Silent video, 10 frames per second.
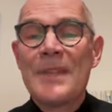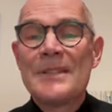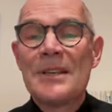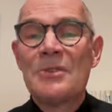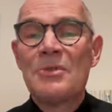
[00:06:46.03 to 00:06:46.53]

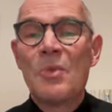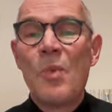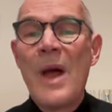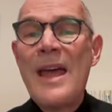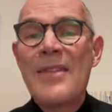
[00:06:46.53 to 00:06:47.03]
So
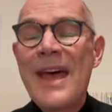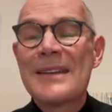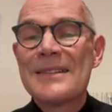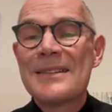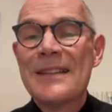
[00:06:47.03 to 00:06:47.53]
where
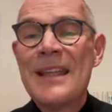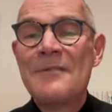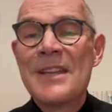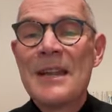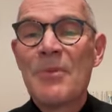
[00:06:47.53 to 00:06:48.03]
that
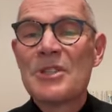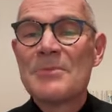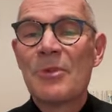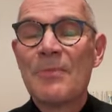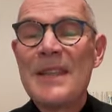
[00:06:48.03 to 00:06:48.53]
leaves any possible